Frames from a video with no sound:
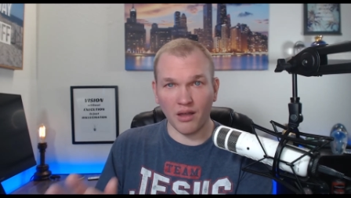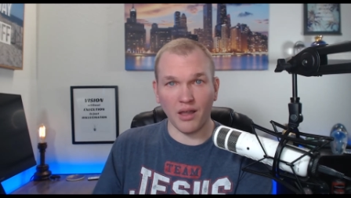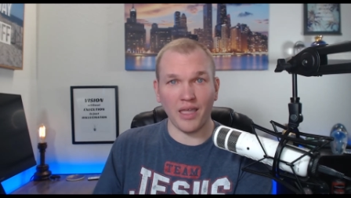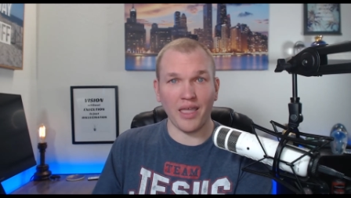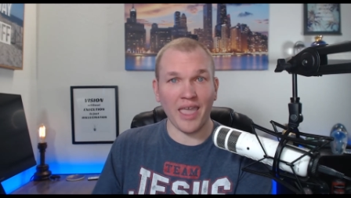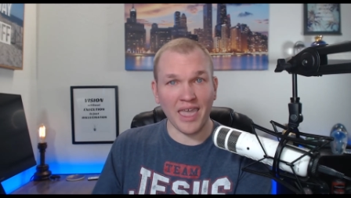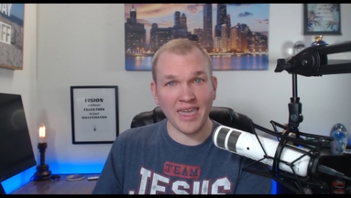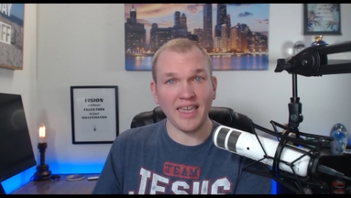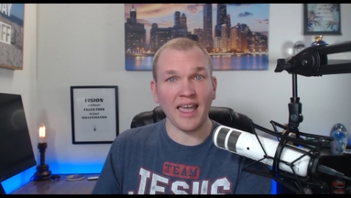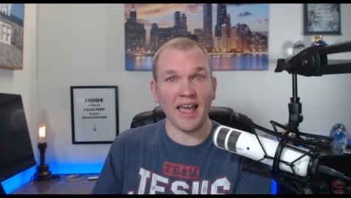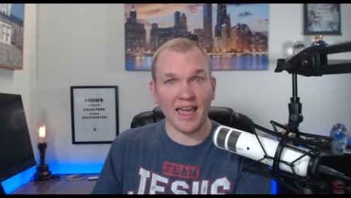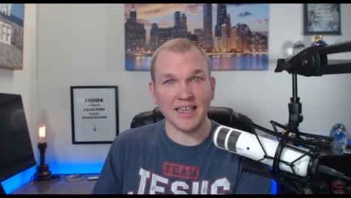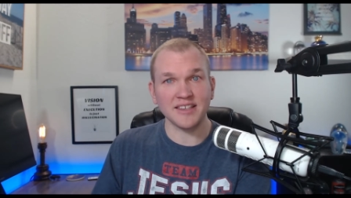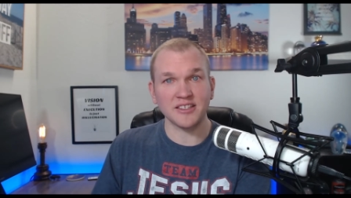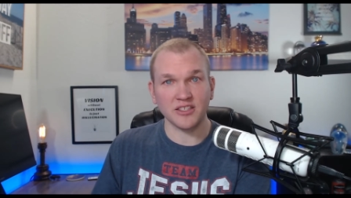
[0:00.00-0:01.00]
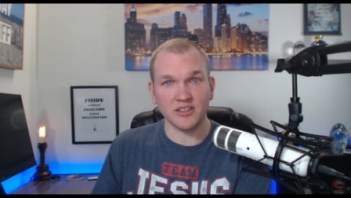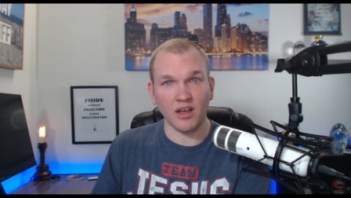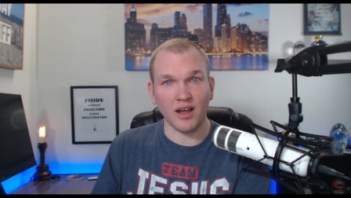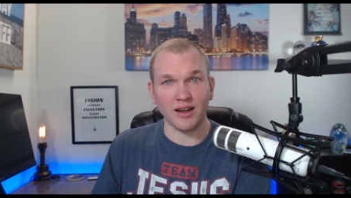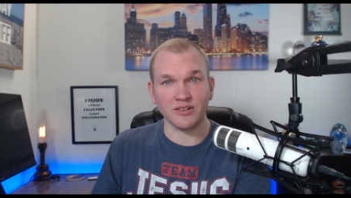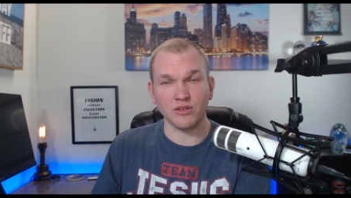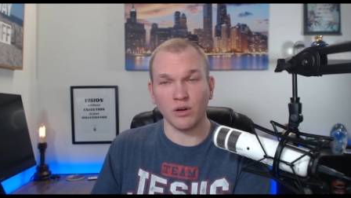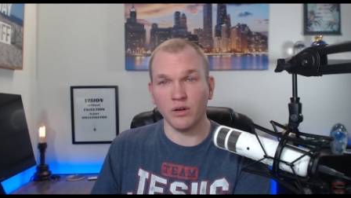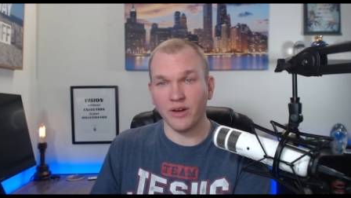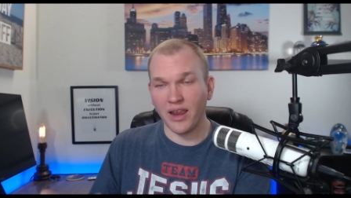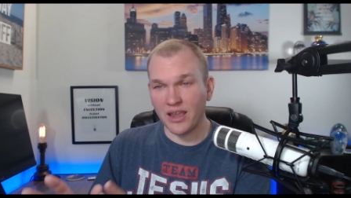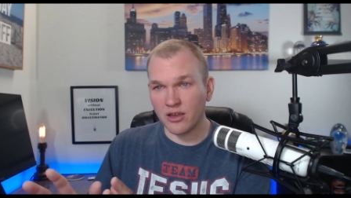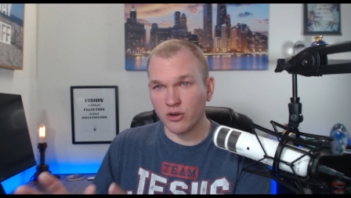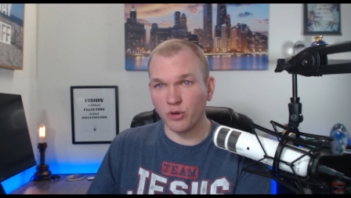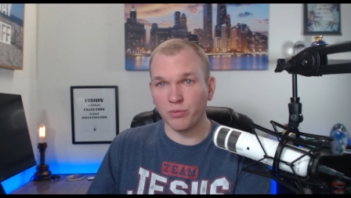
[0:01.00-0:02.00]
a guy's thought or
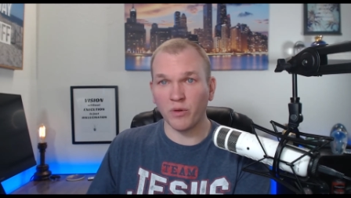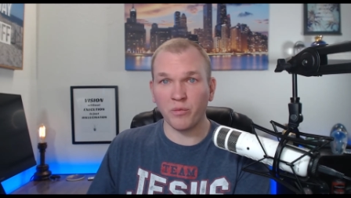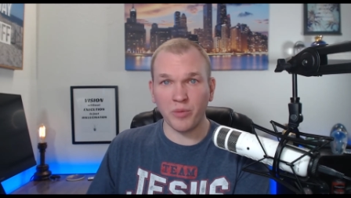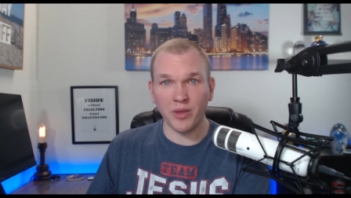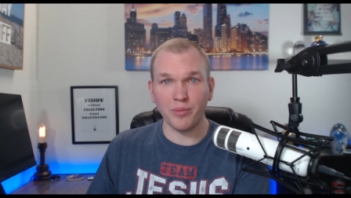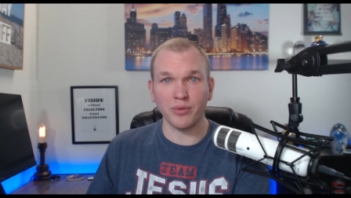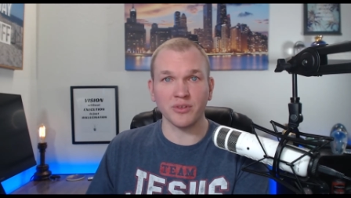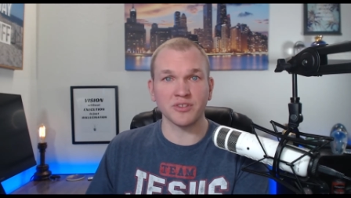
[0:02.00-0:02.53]
a group of people's